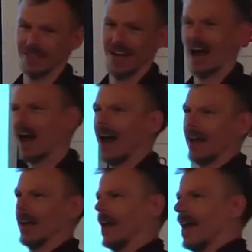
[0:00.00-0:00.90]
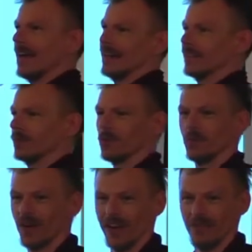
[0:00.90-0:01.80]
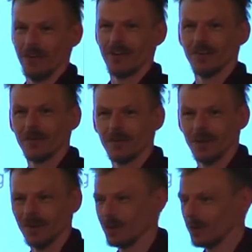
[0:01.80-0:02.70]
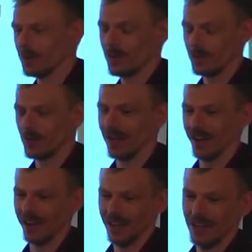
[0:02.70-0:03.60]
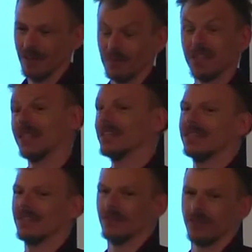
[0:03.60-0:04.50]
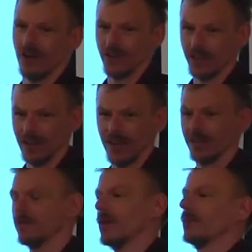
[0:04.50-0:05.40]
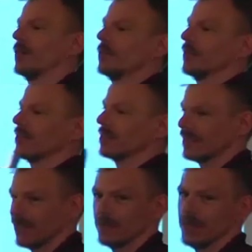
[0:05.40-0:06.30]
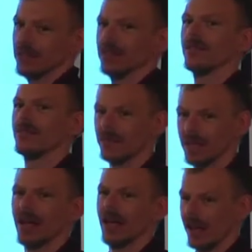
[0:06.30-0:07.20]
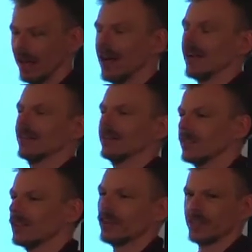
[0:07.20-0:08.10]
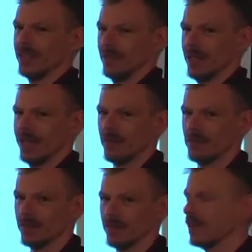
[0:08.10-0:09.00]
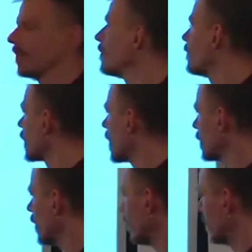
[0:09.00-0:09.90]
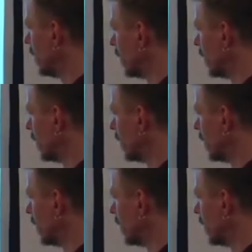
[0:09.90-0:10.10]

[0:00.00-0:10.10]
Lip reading: that i8 or whatever will be even faster and the memory will still be like not keeping up. So